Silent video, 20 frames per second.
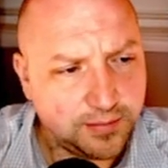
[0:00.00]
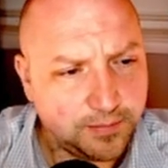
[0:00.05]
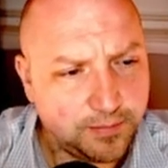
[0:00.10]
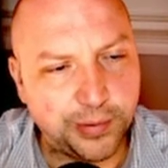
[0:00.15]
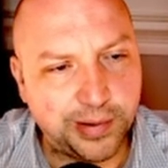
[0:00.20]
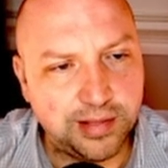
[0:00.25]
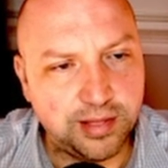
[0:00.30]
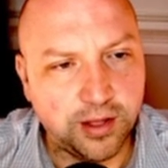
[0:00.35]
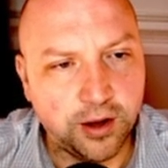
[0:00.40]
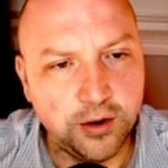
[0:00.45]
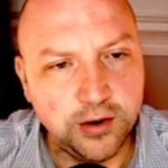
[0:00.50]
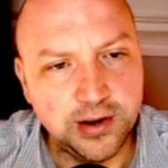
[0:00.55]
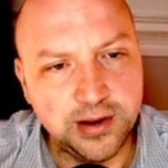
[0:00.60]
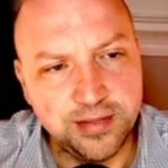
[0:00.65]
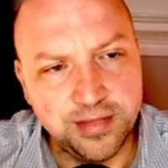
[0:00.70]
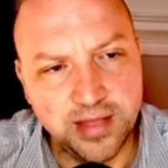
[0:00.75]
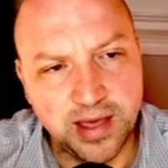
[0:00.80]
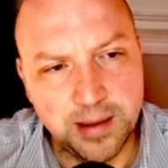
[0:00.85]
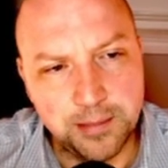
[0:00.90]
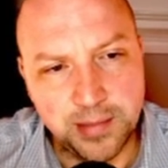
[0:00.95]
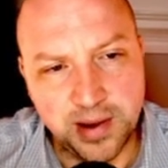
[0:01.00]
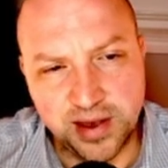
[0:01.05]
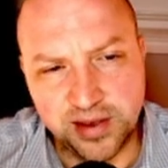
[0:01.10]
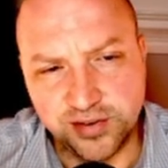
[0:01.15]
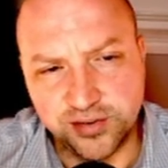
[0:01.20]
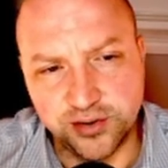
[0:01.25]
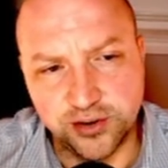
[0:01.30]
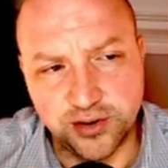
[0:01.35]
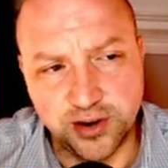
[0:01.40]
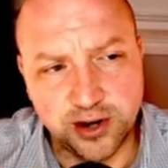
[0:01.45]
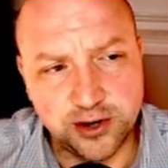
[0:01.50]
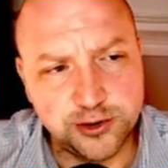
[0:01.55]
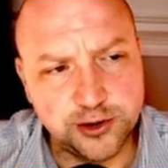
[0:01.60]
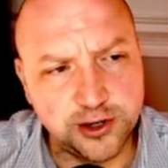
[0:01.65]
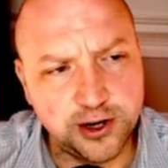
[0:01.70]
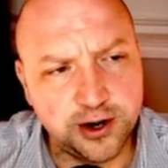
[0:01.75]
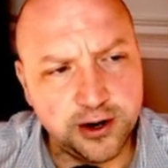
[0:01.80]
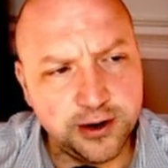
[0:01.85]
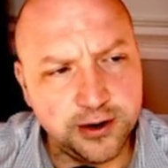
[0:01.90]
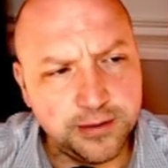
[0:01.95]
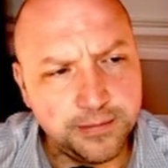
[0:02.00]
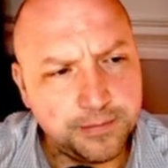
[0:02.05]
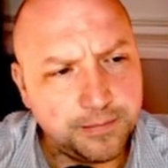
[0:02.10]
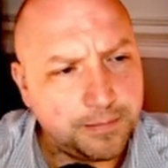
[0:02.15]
So I load in that master dictionary.